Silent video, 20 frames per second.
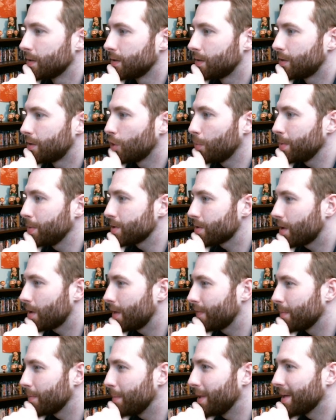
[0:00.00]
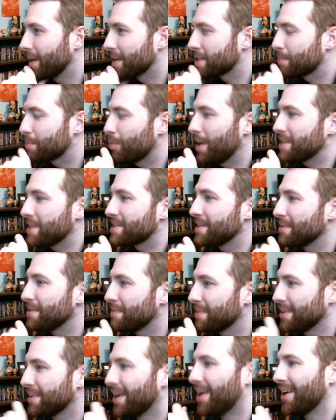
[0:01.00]
Don't be sorry for being
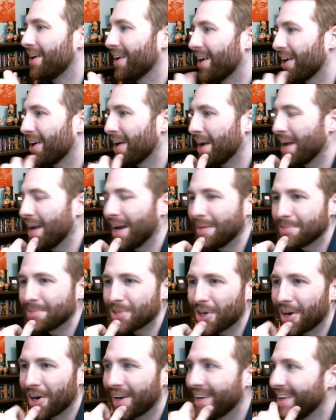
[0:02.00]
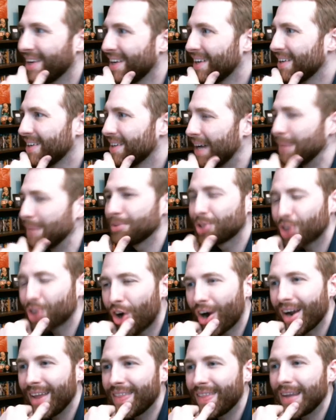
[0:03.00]
expressive. All right, I'm sorry. I'm
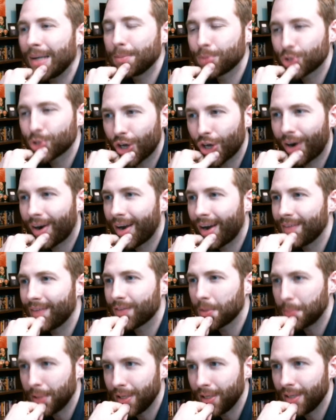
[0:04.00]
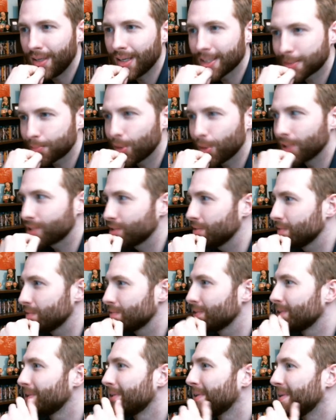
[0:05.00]
sorry that I'm sorry for being expressive.
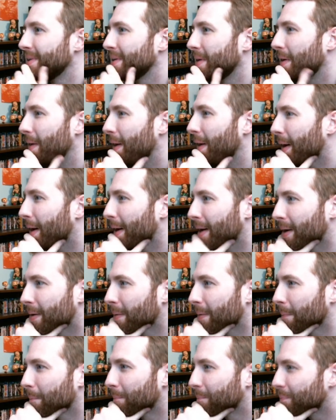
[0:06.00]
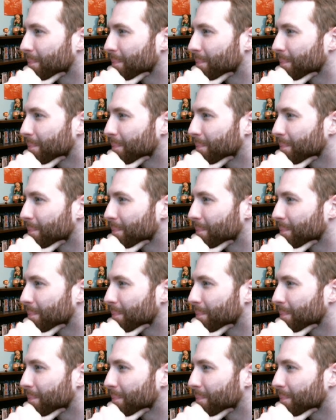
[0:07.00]
Um,